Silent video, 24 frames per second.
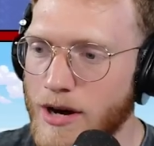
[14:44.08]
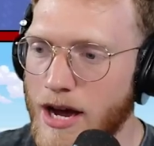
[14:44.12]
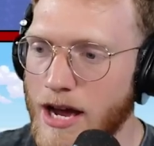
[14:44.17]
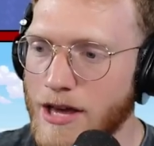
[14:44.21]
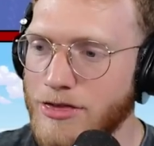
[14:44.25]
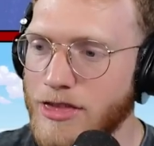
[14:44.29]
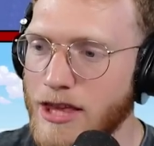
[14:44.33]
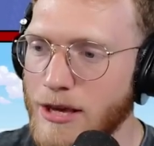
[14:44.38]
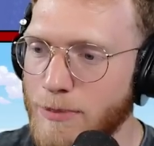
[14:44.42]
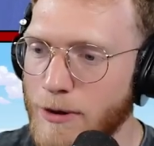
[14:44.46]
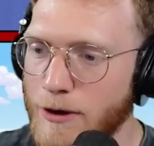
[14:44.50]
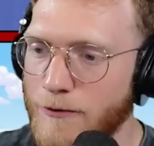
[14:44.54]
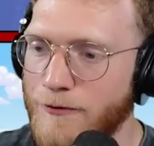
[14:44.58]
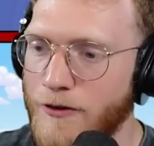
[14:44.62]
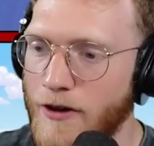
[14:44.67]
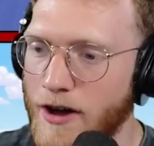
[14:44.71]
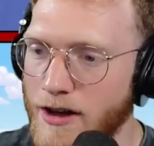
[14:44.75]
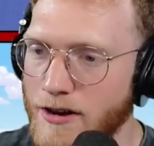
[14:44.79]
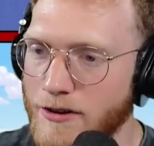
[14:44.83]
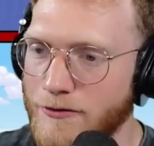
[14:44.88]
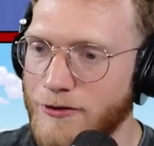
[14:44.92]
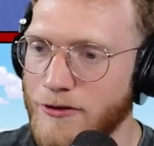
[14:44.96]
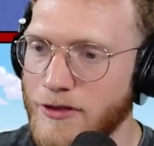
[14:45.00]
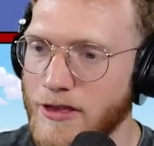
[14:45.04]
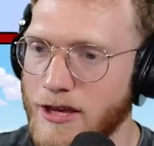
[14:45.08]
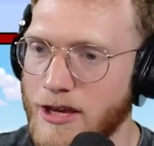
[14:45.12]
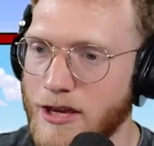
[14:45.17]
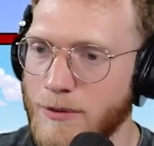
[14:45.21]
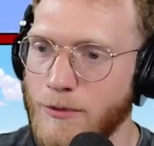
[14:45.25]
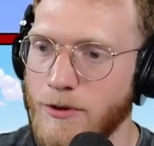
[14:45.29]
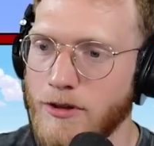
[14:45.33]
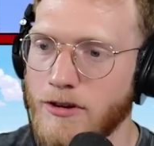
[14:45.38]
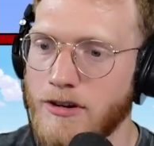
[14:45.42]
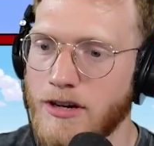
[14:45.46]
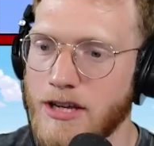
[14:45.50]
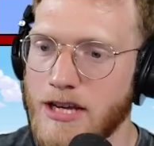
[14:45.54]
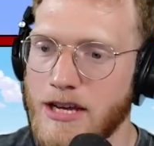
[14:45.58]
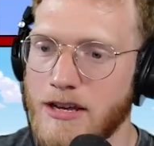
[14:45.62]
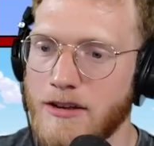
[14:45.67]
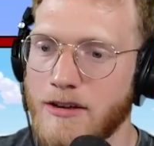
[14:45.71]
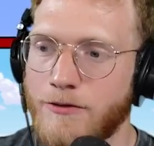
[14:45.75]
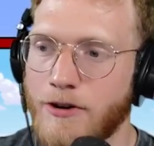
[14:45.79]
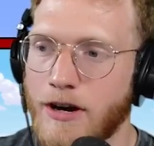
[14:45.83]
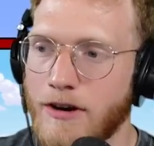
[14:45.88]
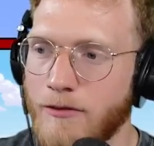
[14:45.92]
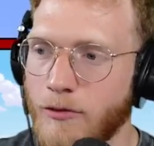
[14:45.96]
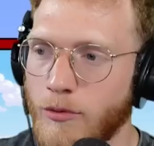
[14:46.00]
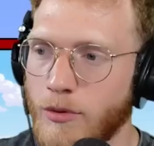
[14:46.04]
I think, be fun for the community,
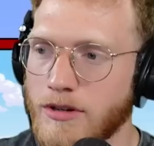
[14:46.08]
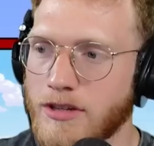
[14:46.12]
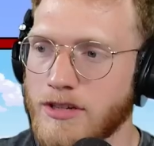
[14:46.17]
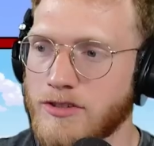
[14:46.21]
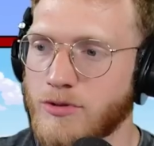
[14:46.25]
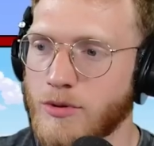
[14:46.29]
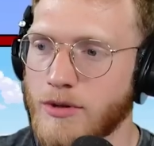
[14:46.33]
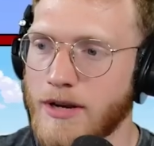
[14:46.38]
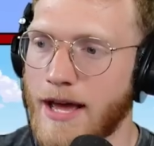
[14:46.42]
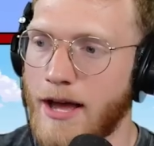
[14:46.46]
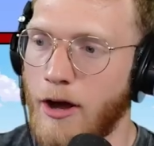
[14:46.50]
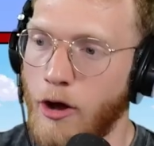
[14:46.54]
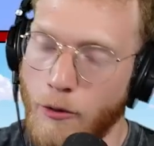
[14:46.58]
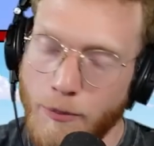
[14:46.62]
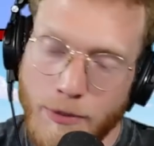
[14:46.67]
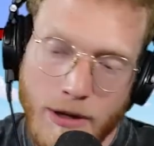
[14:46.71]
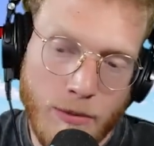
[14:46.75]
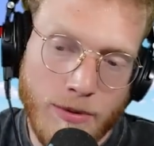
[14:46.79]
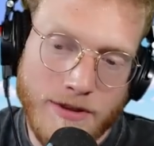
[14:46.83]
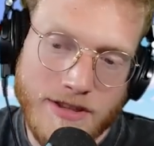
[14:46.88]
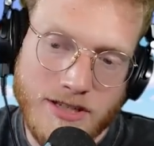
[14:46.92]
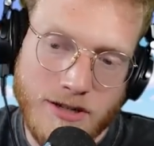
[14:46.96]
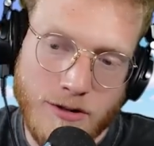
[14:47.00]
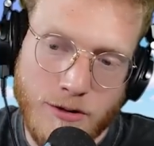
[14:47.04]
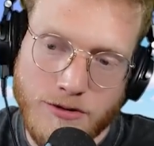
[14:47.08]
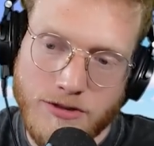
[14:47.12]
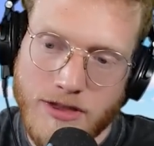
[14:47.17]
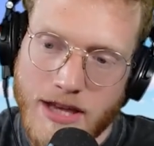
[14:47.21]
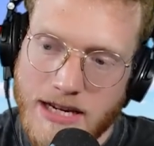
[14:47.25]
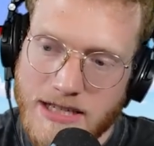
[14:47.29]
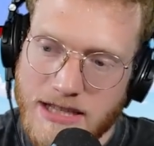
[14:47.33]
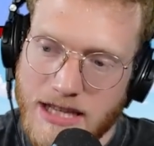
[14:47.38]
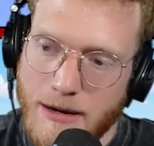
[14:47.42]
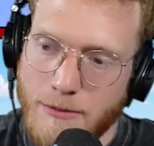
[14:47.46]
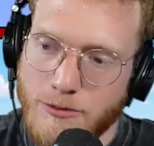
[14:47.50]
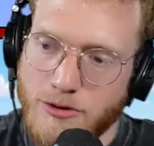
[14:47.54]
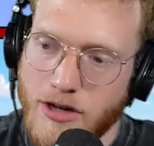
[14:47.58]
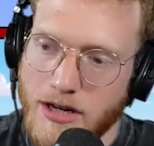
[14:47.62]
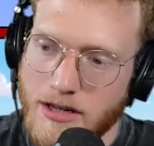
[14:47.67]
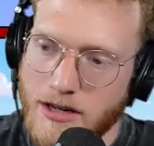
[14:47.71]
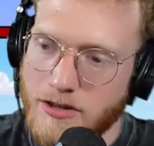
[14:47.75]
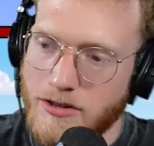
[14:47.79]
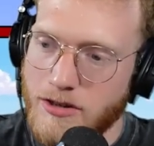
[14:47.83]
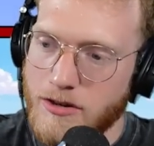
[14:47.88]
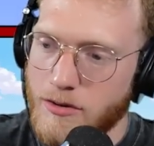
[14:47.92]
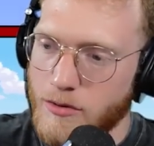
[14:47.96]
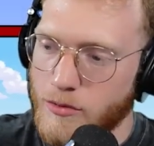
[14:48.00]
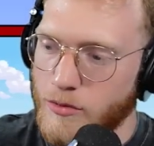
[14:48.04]
for everyone to sort of help me with certain things that I'm trying to do.